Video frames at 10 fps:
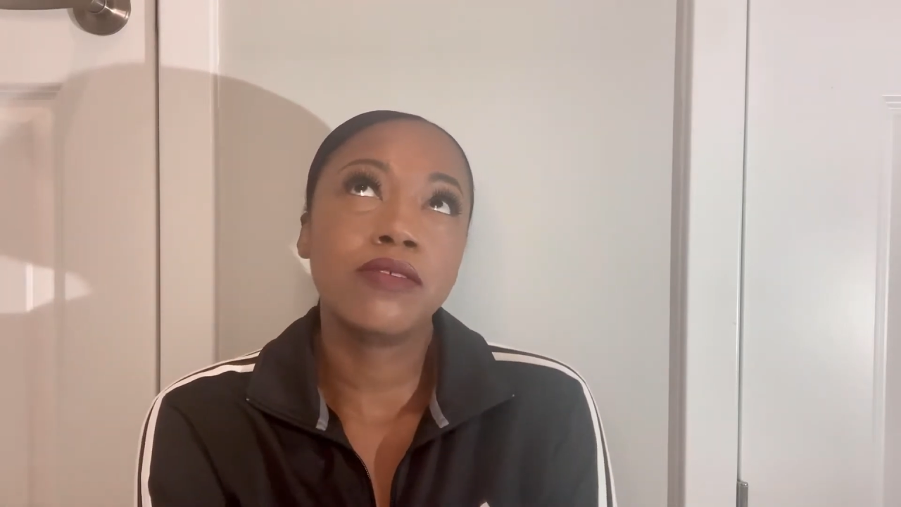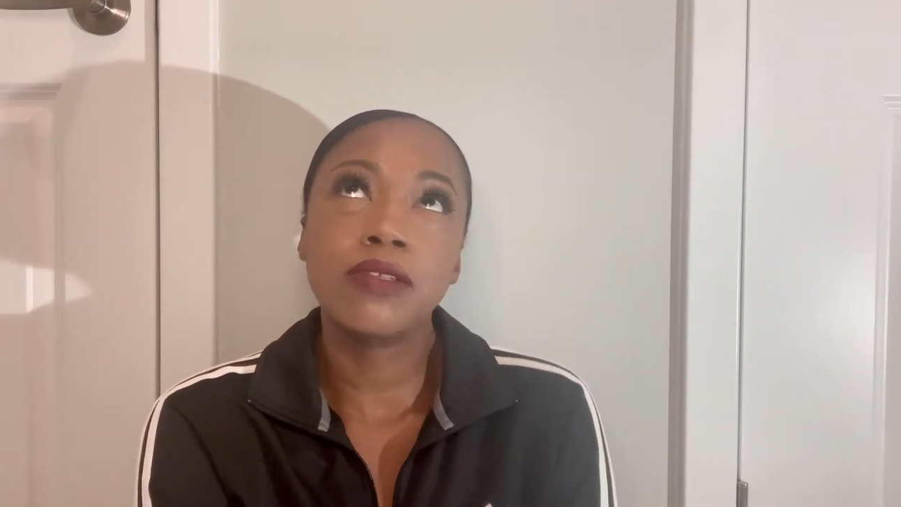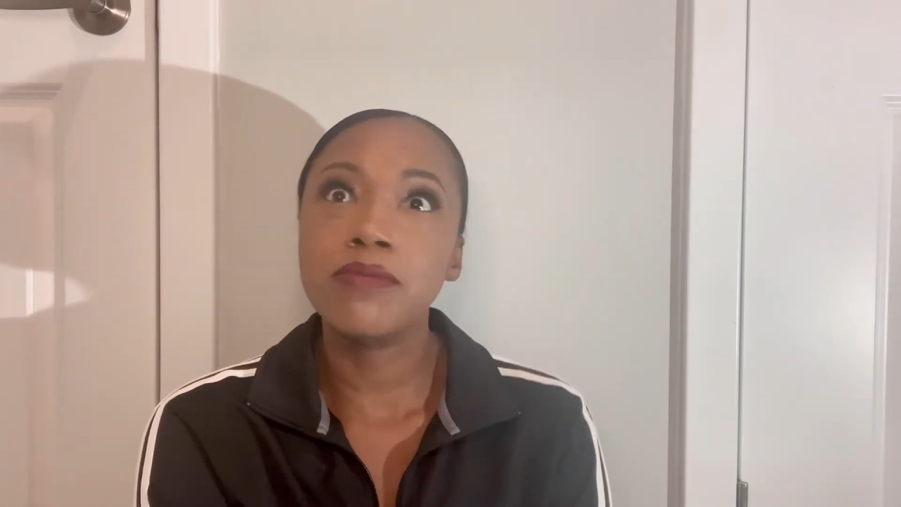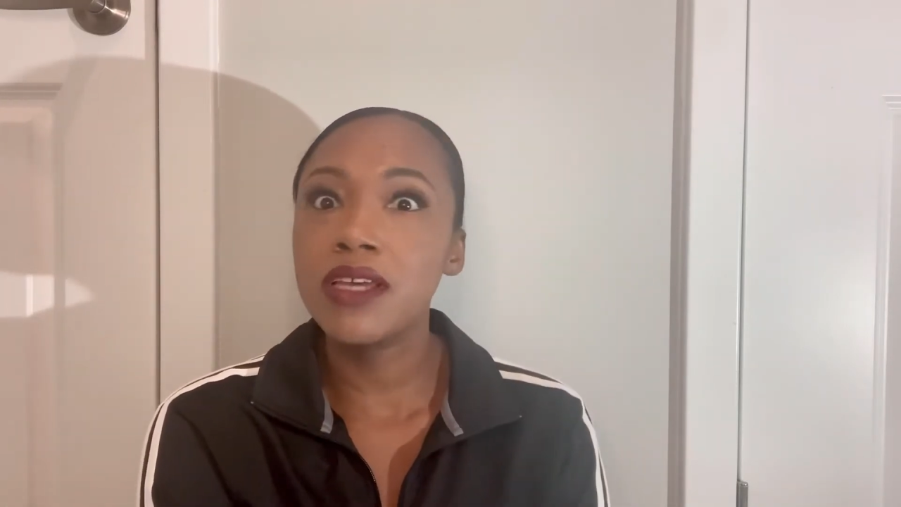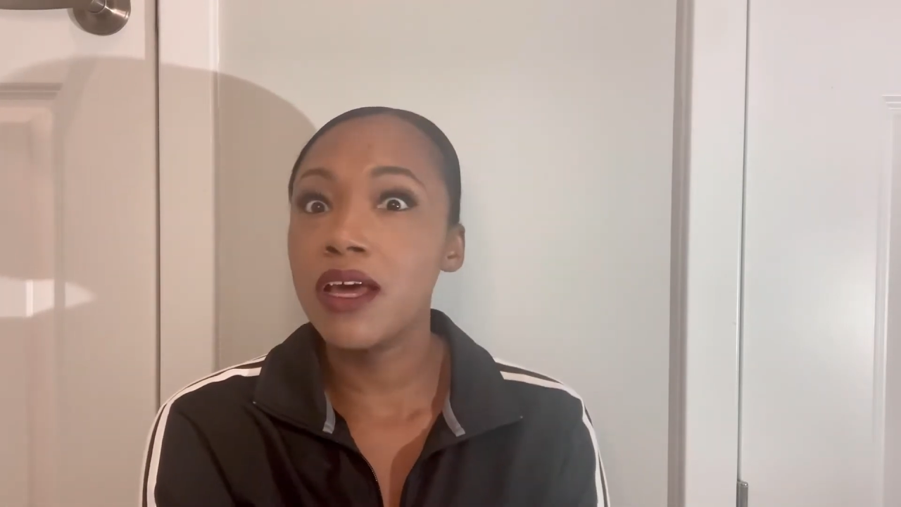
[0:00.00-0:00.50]

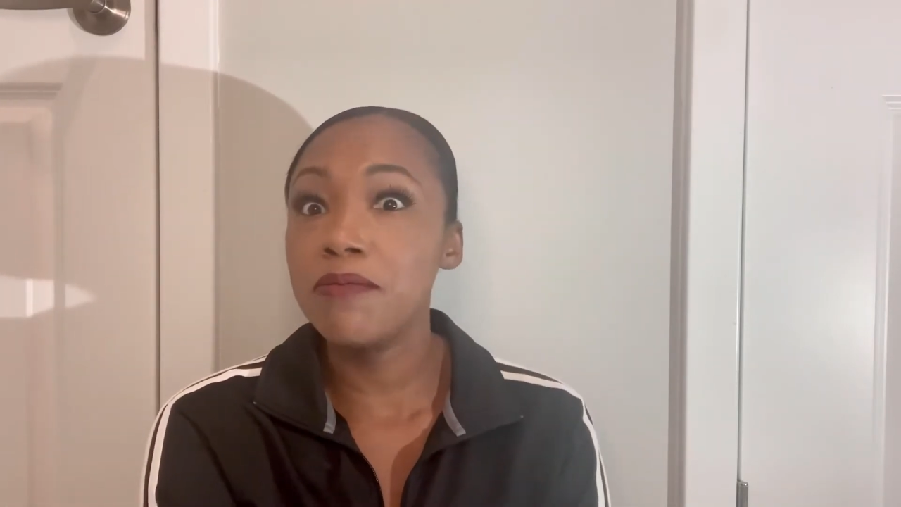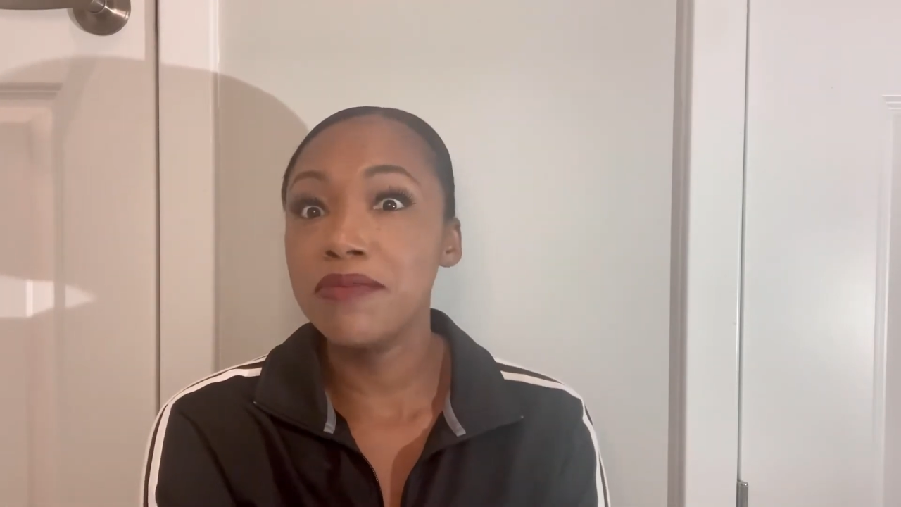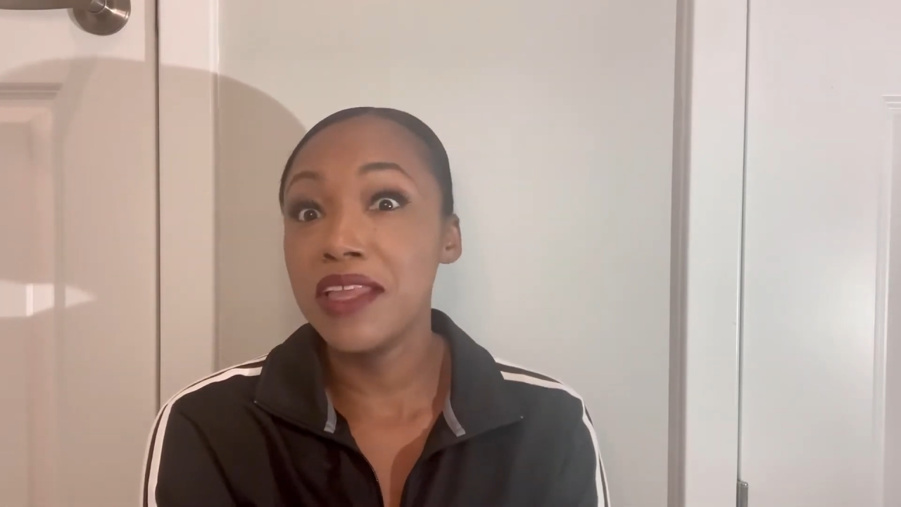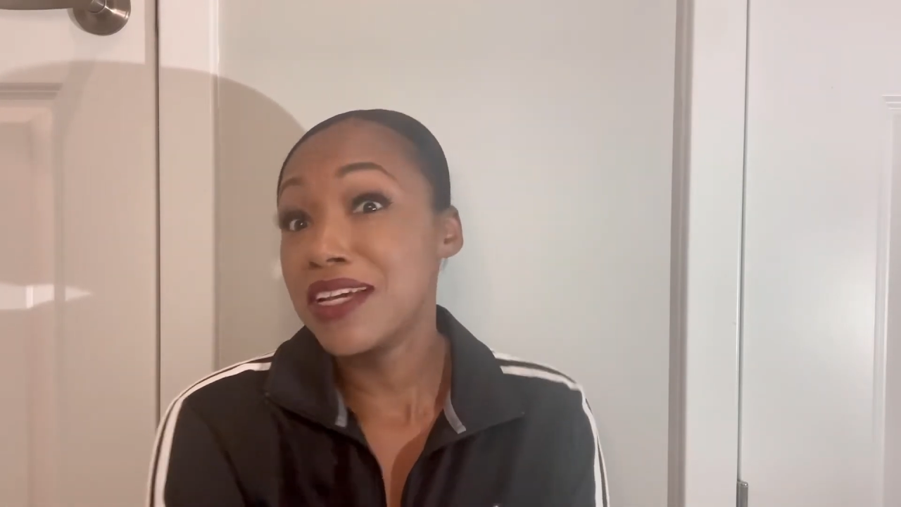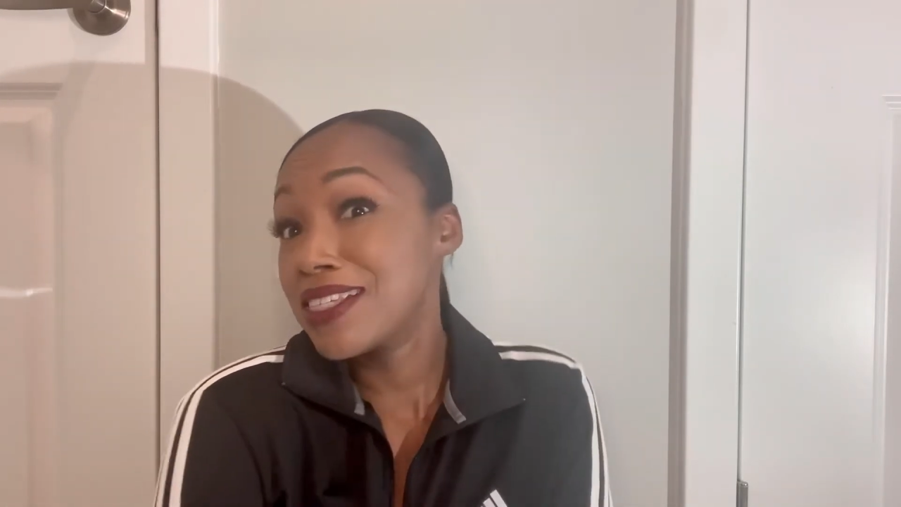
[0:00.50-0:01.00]
sometime
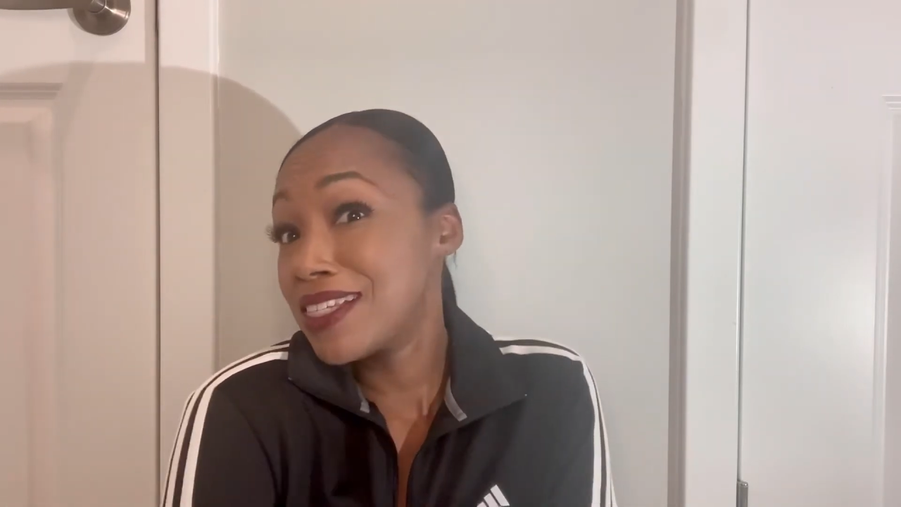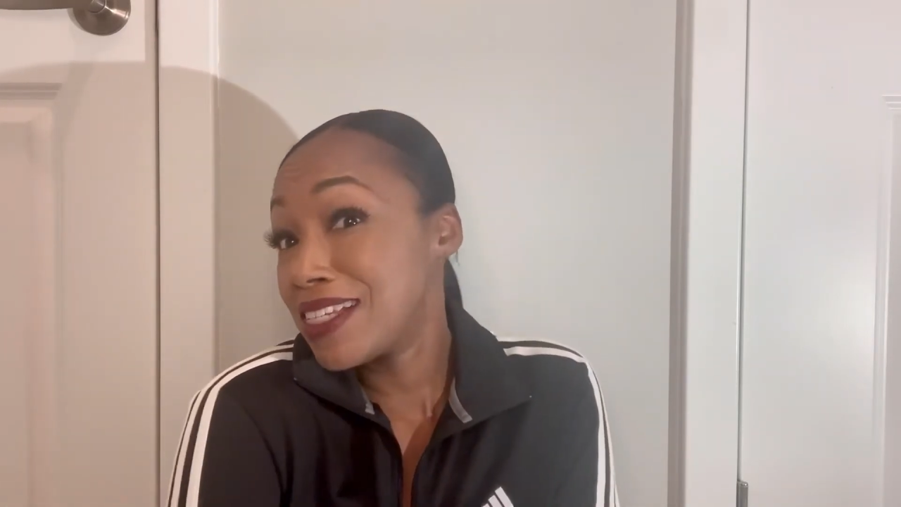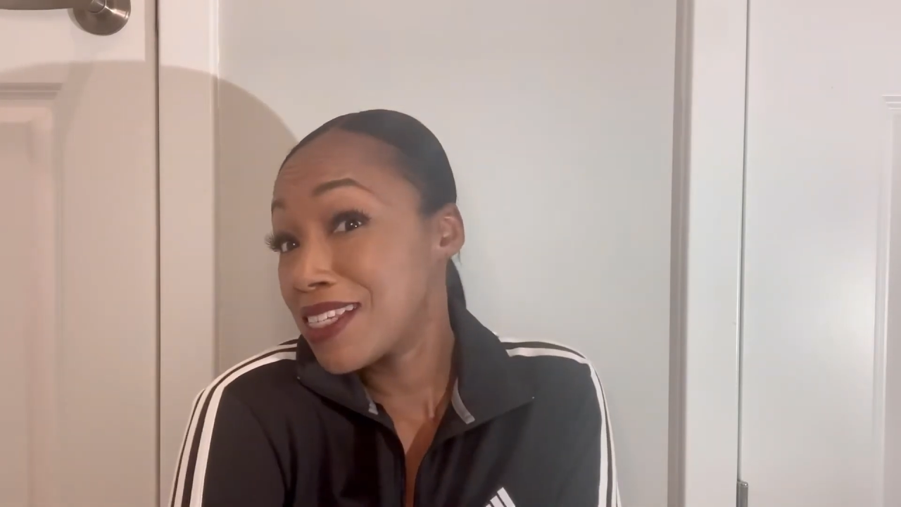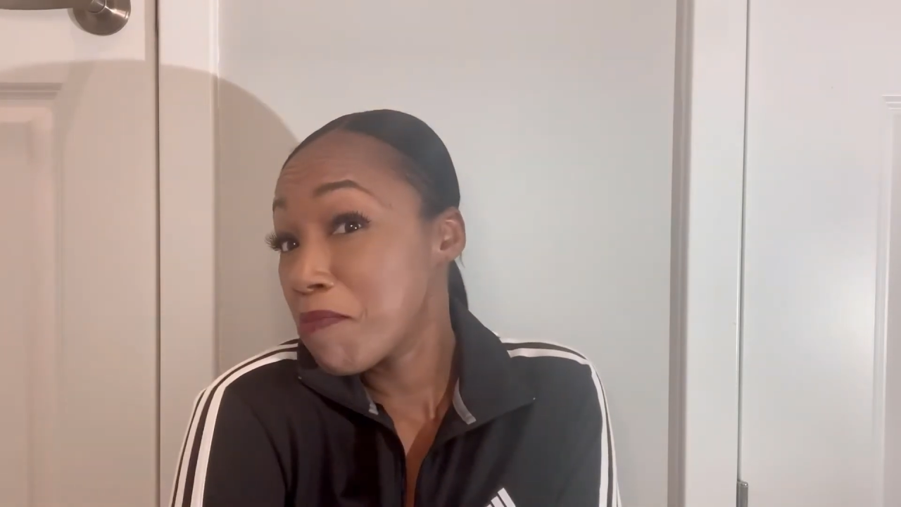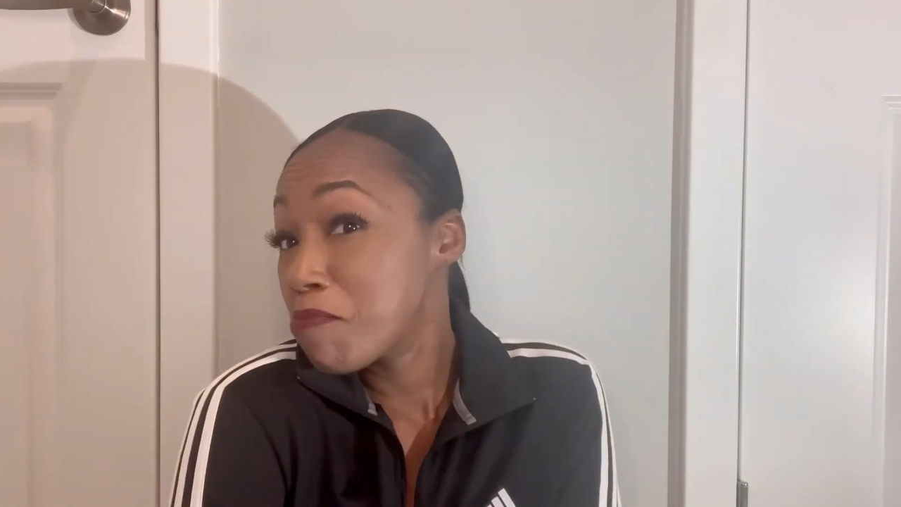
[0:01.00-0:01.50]
next
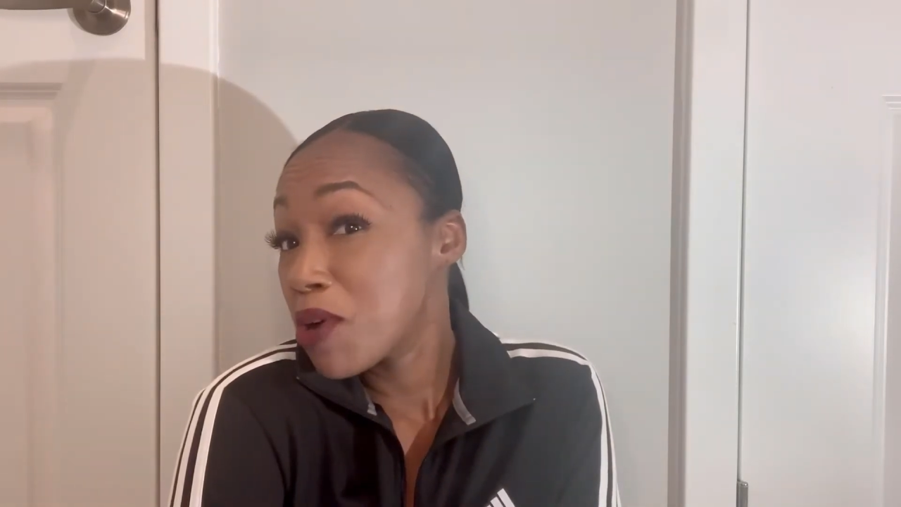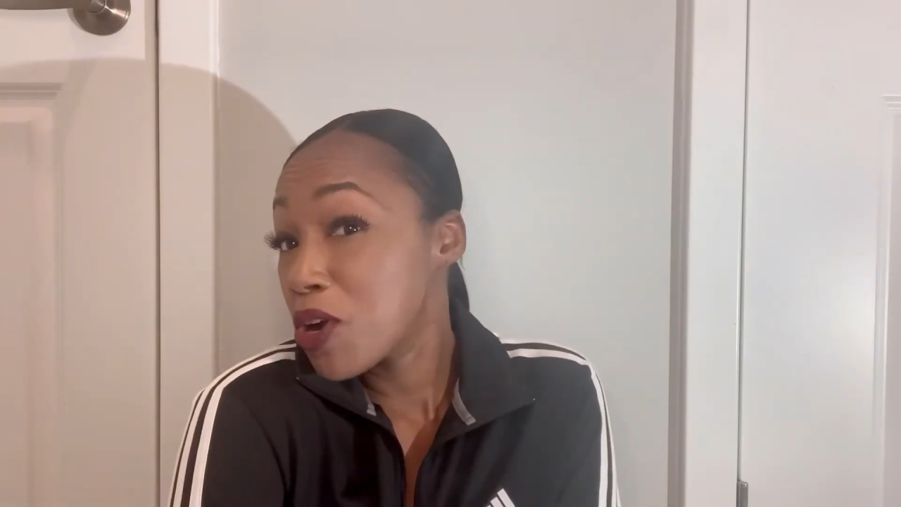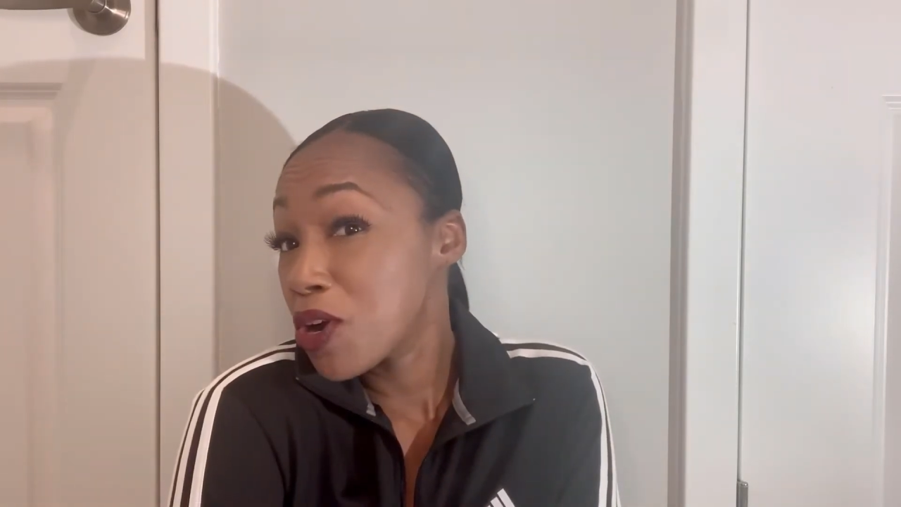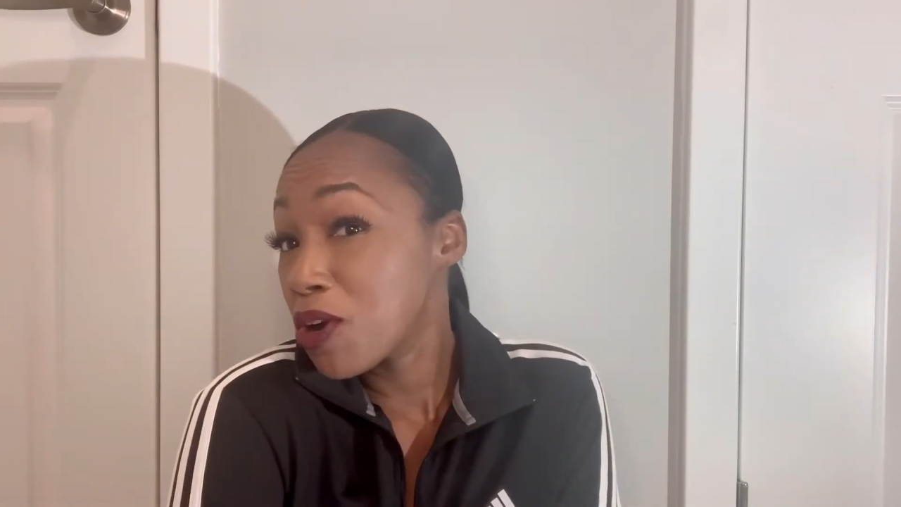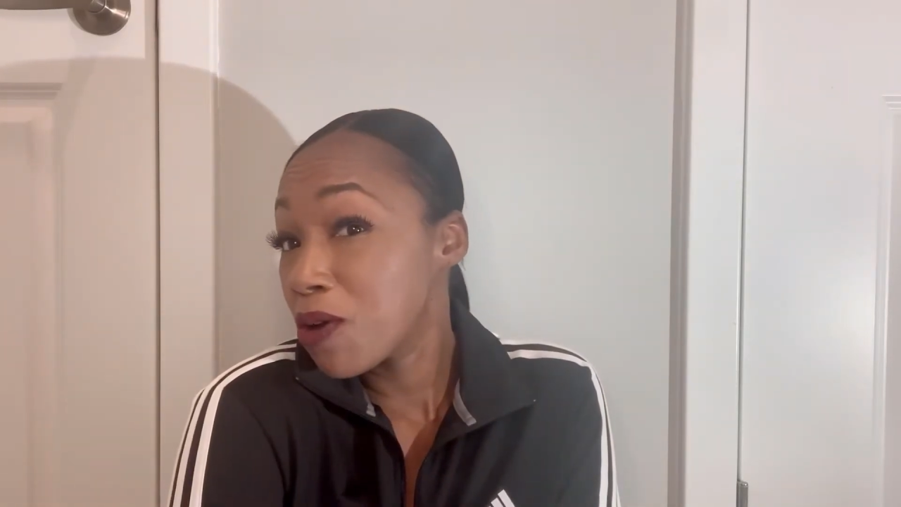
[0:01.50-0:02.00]
December,